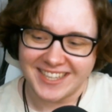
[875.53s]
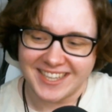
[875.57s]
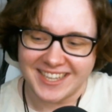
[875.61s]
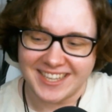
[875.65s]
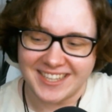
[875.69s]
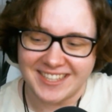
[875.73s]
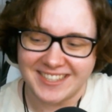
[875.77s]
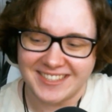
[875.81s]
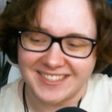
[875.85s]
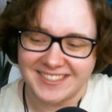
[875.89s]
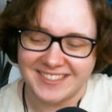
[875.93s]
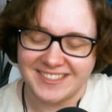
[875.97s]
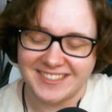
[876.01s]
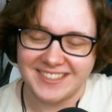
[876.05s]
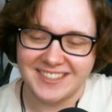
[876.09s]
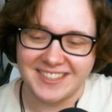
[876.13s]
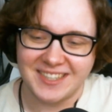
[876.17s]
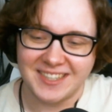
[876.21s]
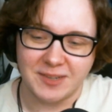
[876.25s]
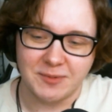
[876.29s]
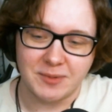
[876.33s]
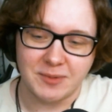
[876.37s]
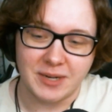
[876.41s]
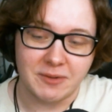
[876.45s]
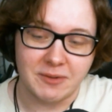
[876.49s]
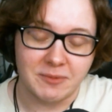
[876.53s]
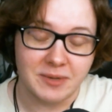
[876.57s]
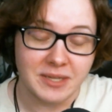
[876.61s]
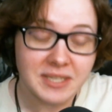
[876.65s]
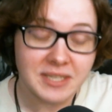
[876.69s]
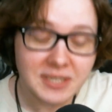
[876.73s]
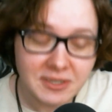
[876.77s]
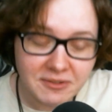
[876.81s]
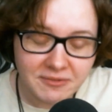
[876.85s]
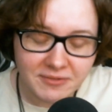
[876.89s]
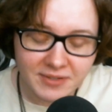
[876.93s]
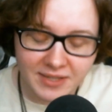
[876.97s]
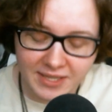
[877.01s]
And when I really
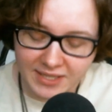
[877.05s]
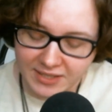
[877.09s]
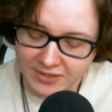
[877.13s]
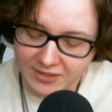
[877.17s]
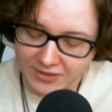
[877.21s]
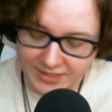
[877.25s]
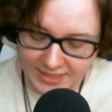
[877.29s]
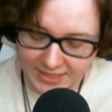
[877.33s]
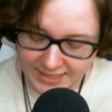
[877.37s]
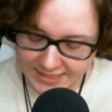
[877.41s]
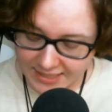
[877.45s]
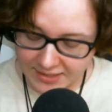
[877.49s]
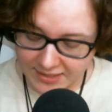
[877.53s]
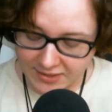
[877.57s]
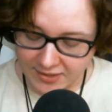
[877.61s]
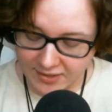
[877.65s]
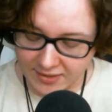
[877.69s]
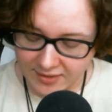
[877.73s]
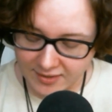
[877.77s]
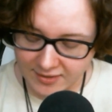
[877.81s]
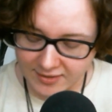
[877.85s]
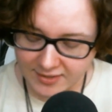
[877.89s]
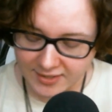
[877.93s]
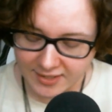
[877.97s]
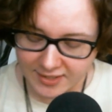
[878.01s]
don't feel like cooking dinner,